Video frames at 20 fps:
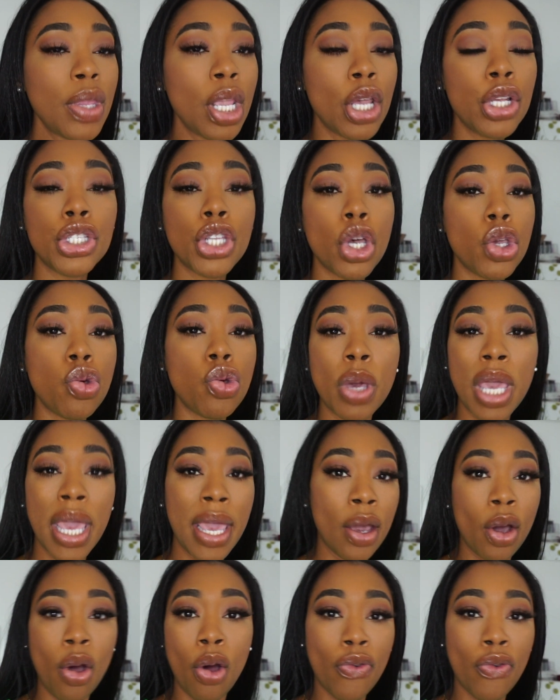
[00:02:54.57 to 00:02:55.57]
So you
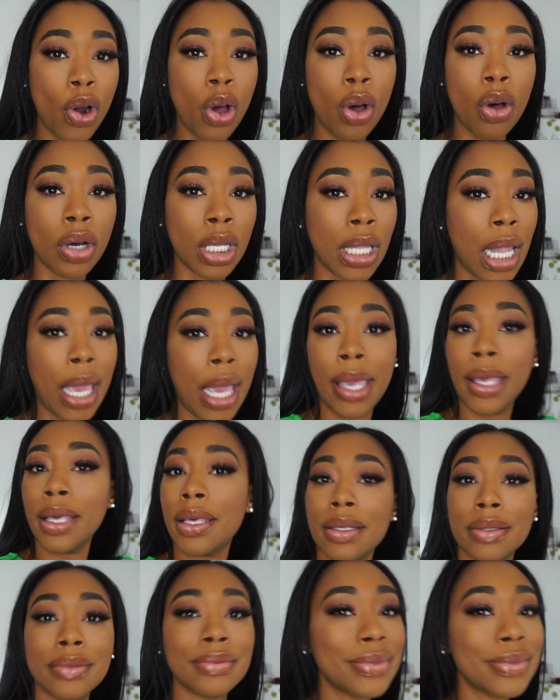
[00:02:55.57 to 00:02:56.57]
can't go wrong.
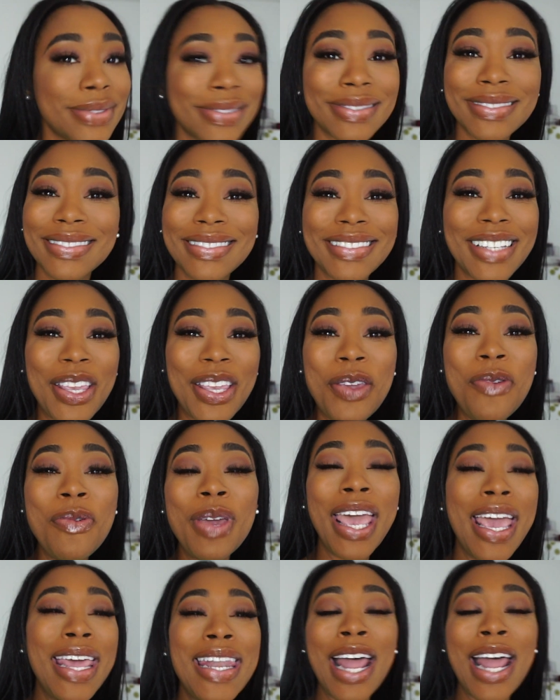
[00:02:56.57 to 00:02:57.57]
Like, you
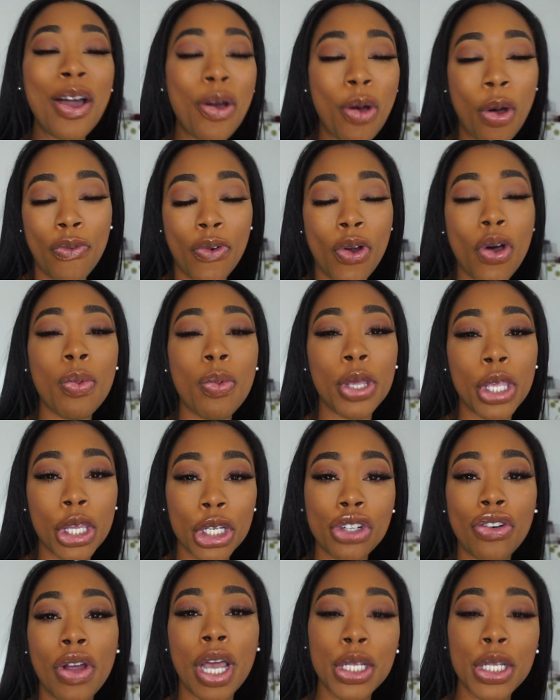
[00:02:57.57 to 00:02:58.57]
cannot go wrong when you're
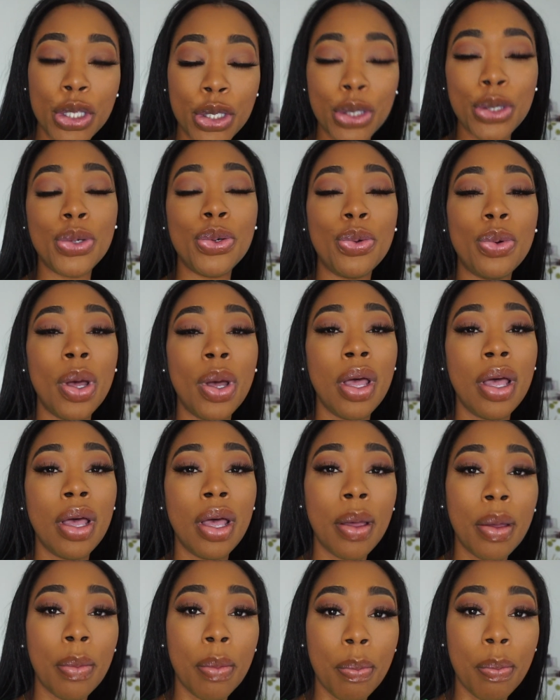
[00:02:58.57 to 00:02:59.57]
trying to
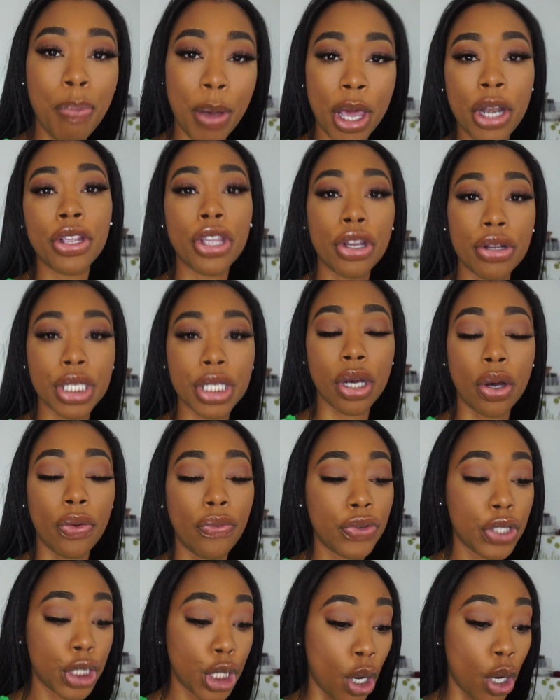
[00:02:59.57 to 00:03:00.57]
better
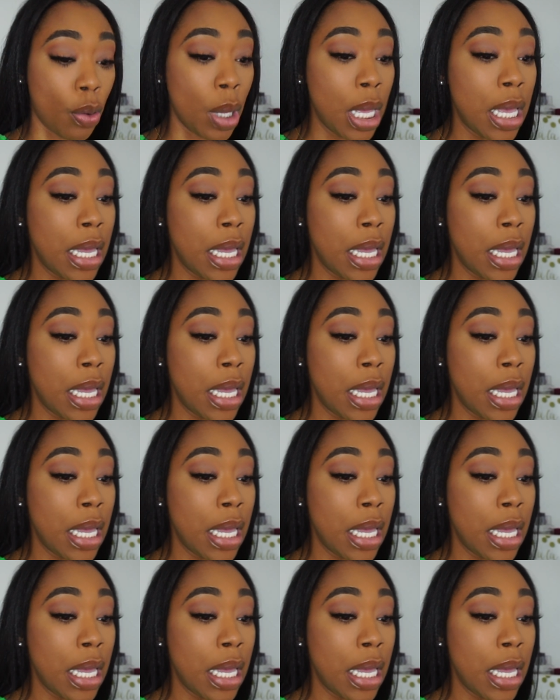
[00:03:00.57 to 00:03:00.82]
yourself. So